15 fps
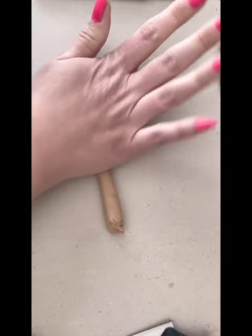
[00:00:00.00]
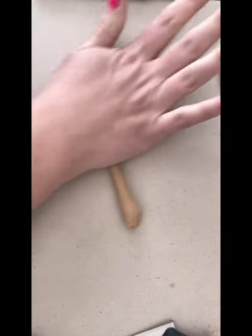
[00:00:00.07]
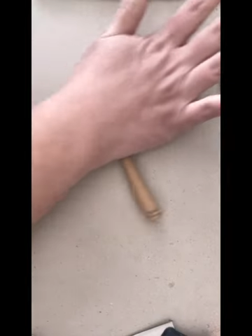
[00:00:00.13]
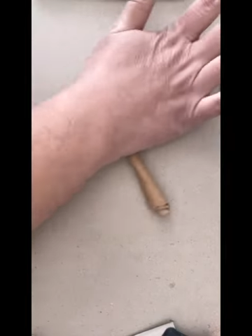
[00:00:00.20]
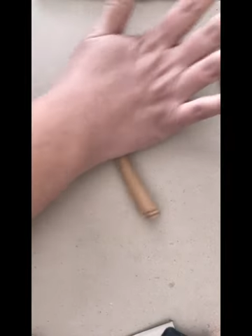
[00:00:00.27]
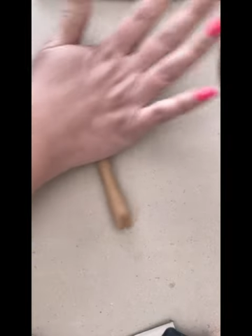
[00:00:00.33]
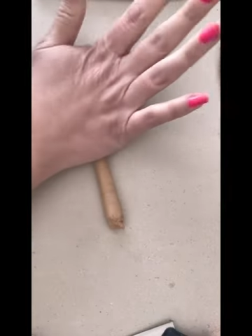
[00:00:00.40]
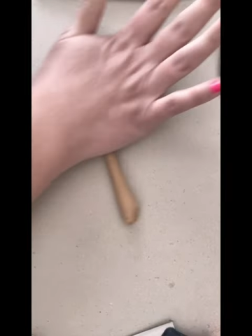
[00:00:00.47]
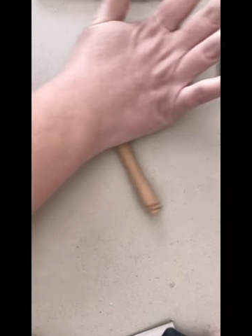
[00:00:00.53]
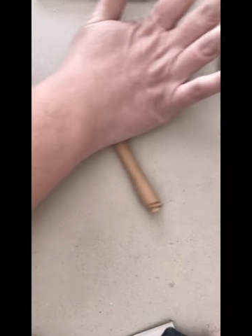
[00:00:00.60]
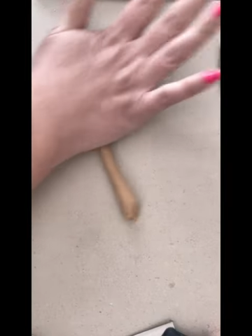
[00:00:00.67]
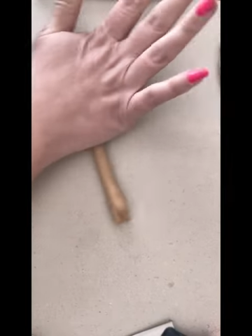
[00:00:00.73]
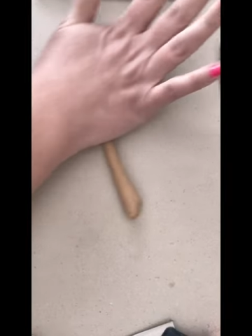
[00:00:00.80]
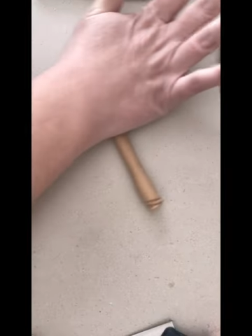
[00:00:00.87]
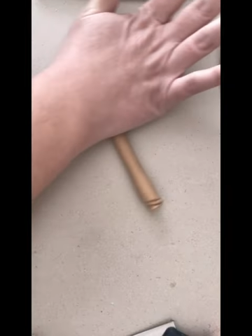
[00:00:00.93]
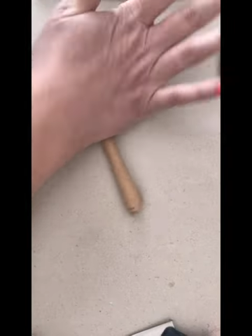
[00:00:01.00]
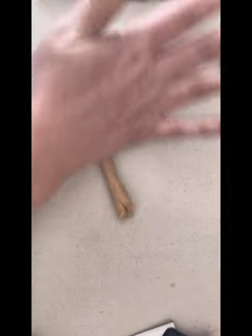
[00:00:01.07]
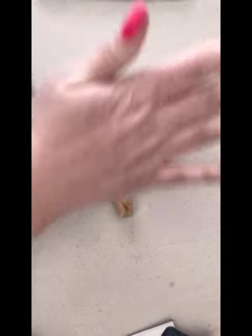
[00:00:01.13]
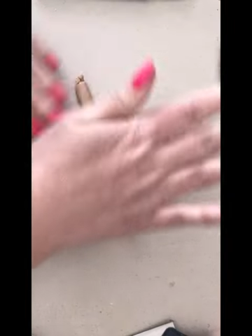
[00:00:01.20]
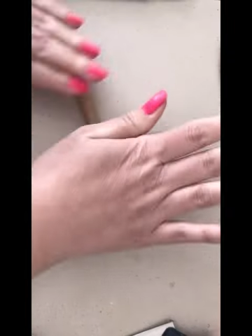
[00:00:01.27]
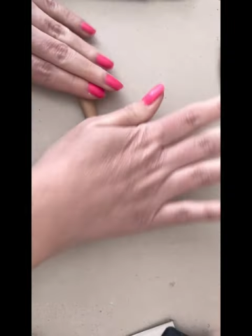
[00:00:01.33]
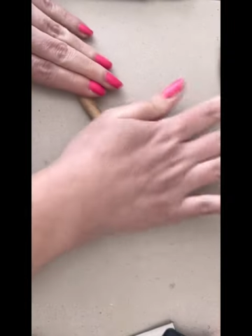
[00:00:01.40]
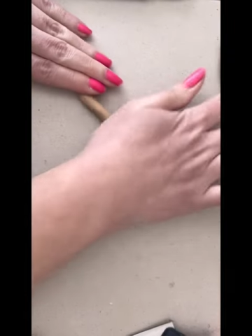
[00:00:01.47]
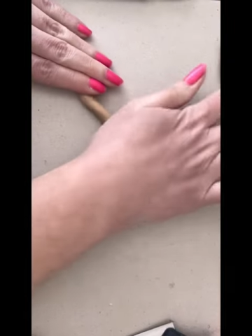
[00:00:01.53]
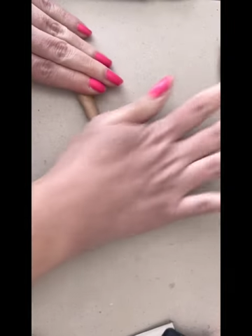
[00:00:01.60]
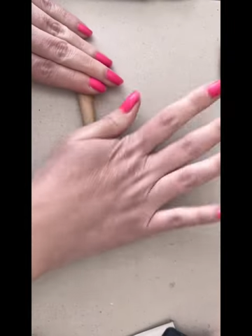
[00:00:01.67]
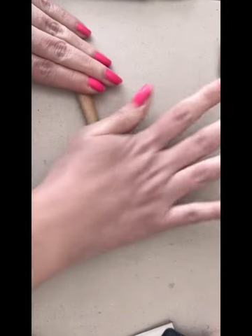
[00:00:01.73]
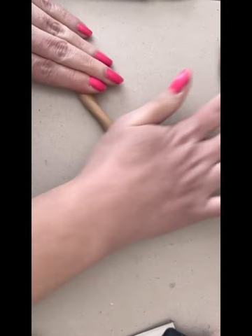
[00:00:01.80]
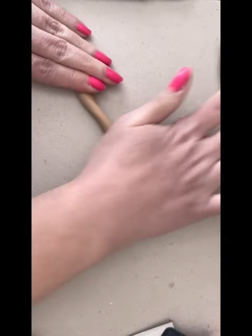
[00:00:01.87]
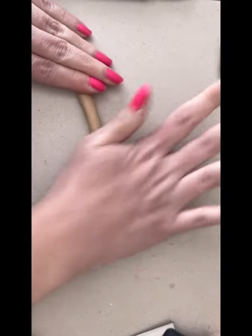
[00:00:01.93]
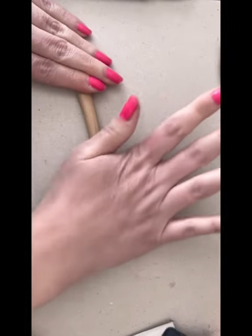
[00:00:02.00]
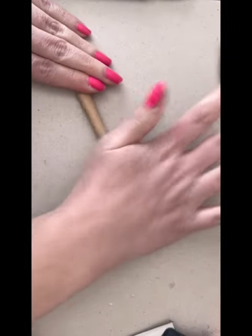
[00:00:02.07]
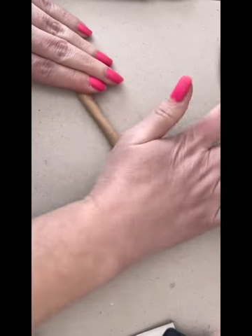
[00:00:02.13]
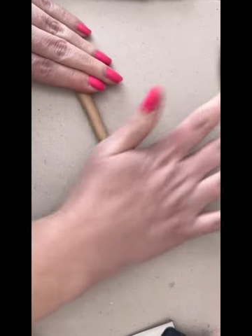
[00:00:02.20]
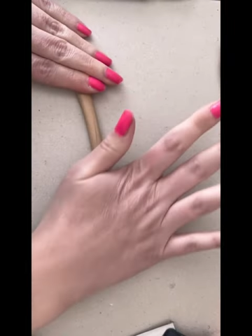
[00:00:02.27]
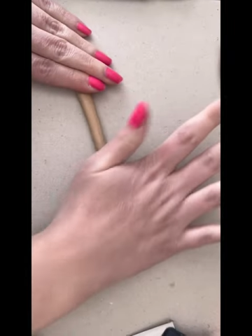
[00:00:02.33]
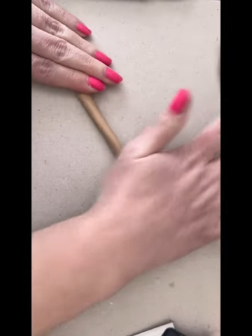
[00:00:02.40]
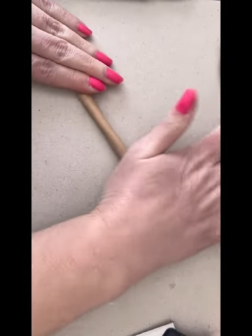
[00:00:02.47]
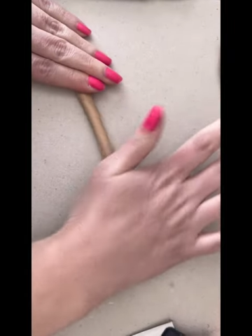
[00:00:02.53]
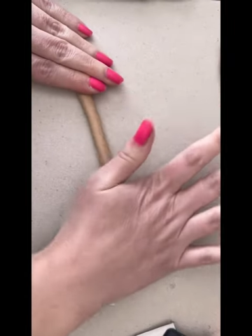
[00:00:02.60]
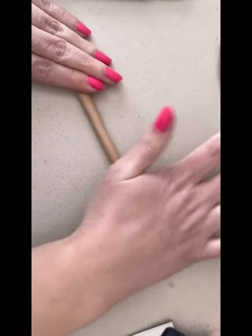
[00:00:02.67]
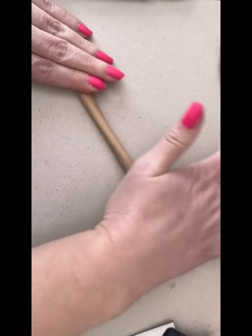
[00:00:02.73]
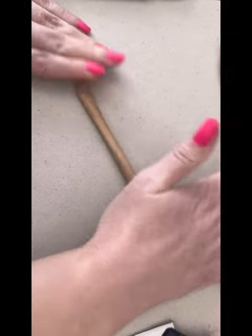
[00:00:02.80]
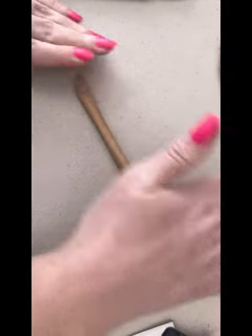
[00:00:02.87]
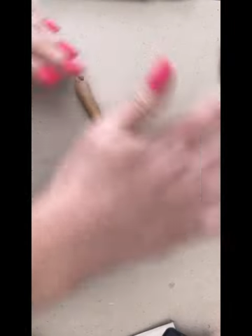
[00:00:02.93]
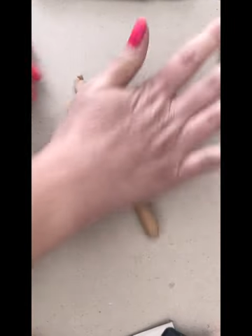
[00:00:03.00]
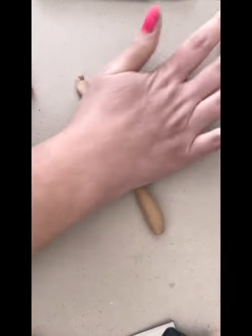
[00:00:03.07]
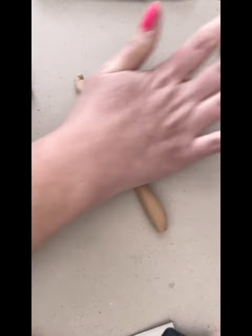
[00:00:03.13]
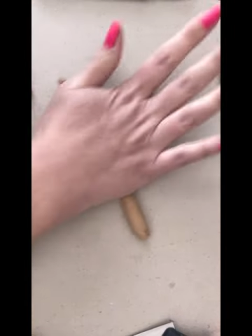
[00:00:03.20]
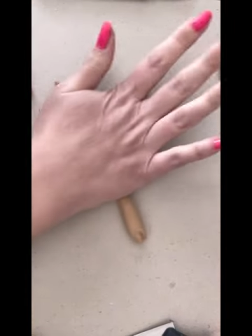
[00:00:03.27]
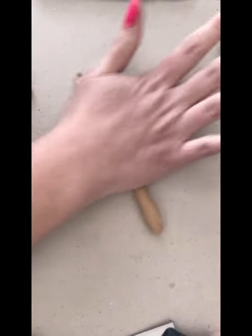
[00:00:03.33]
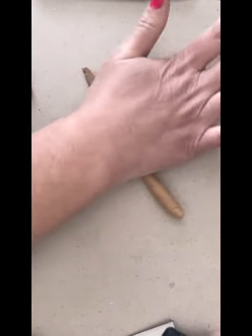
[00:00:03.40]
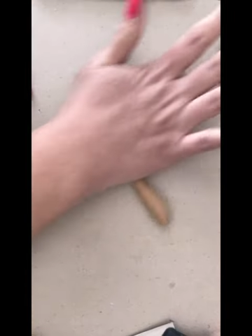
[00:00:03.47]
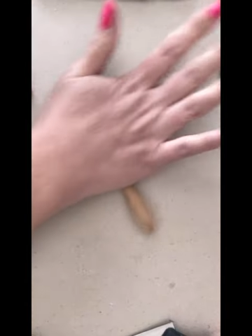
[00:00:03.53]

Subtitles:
Nobody's mouth can be seen.